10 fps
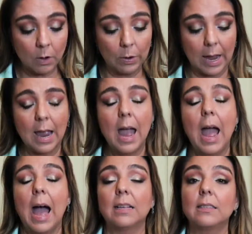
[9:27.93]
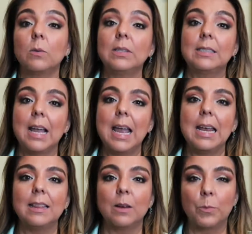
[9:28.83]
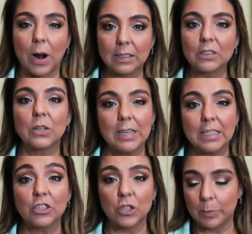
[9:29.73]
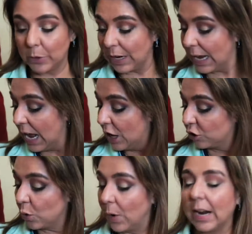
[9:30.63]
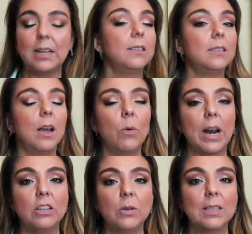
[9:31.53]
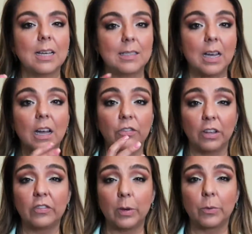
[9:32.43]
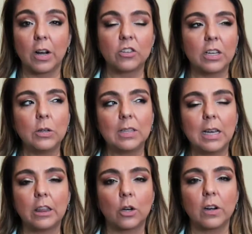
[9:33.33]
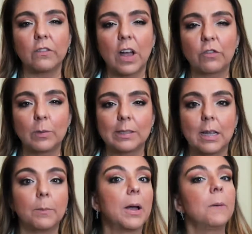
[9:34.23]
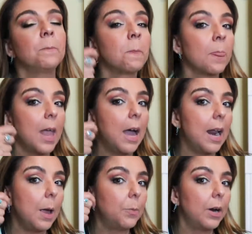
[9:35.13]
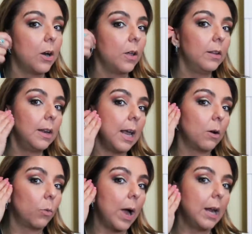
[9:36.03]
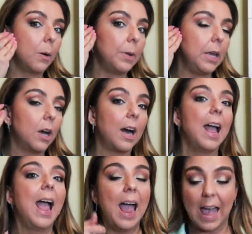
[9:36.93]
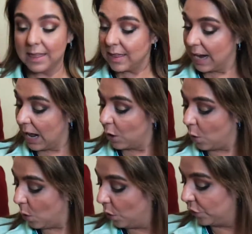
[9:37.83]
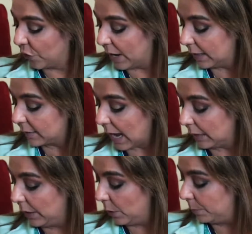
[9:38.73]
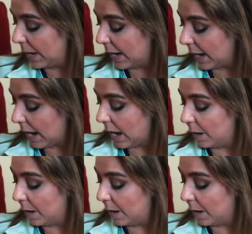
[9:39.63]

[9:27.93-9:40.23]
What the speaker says: Okay, as I was saying, the bronzer is shimmery. So what I do is I take a fluffy brush. I use the E35 from Sigma, and I put it on like right up here, and then I go over it a little bit